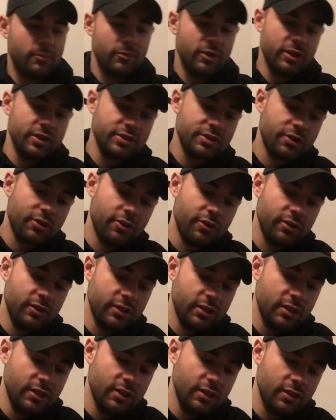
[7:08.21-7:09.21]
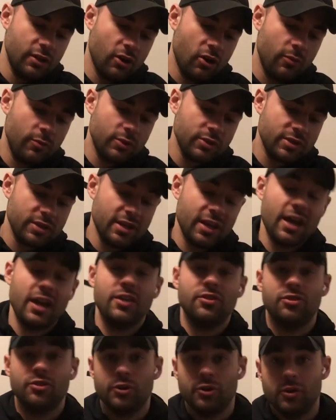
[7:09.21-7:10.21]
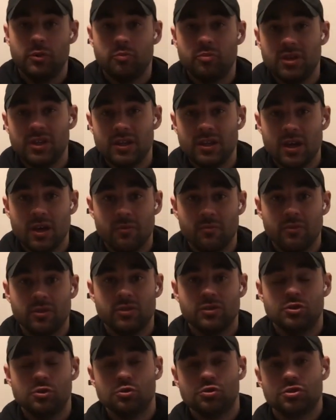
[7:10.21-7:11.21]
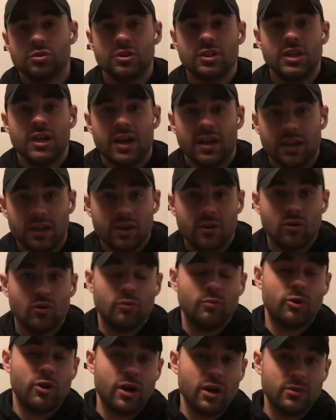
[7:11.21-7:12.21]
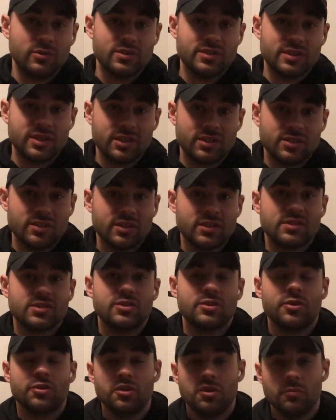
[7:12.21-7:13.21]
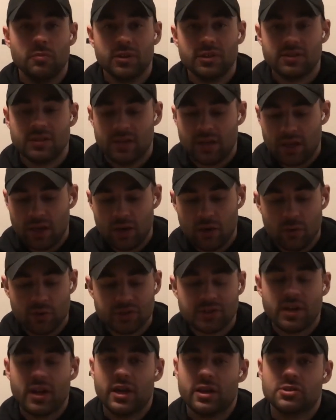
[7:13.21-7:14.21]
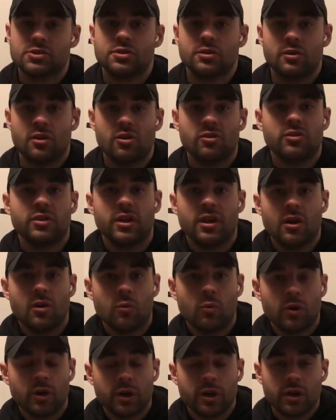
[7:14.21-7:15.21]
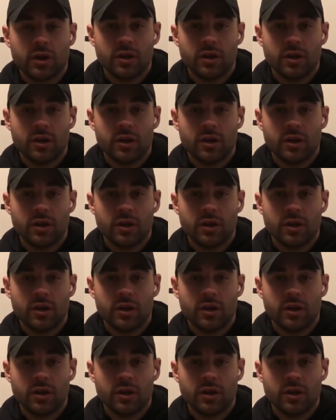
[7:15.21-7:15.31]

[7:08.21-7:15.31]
It is currently almost 9:30 p.m. Usually I get home around 6:30, but today was an extra long day at work.